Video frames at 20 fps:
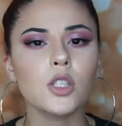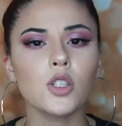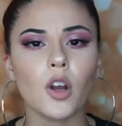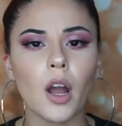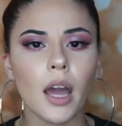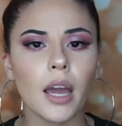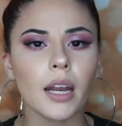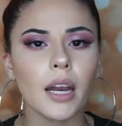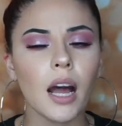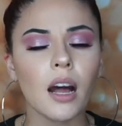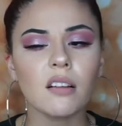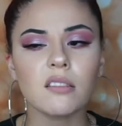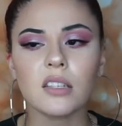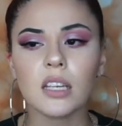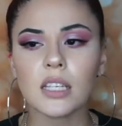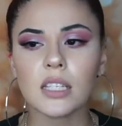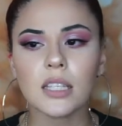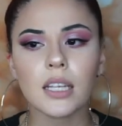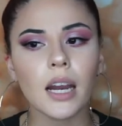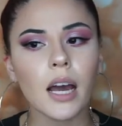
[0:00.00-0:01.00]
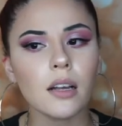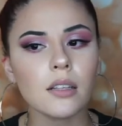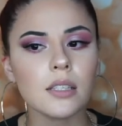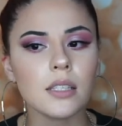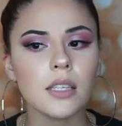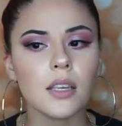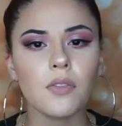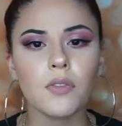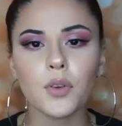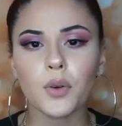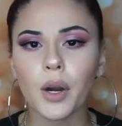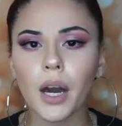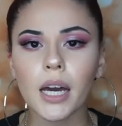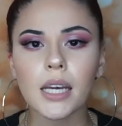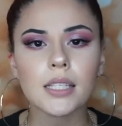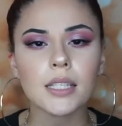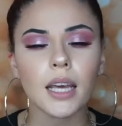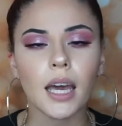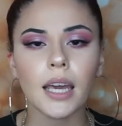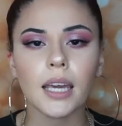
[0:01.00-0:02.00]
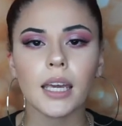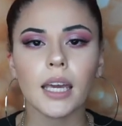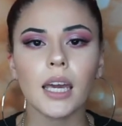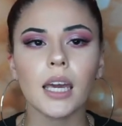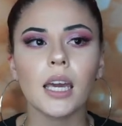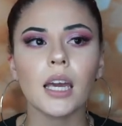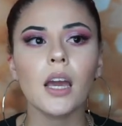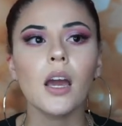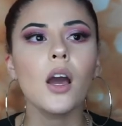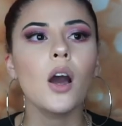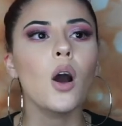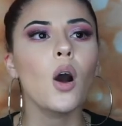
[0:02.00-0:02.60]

Try it out, test it out, see if you guys like it